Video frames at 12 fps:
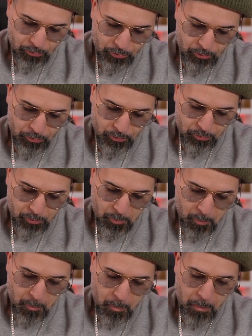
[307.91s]

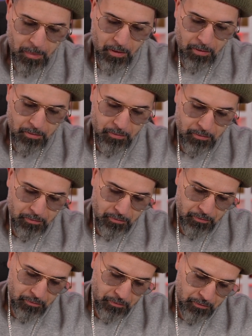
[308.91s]

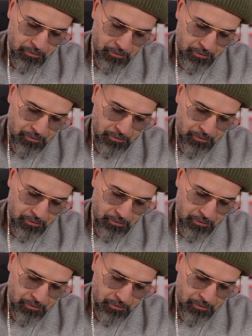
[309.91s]
Nothing is said.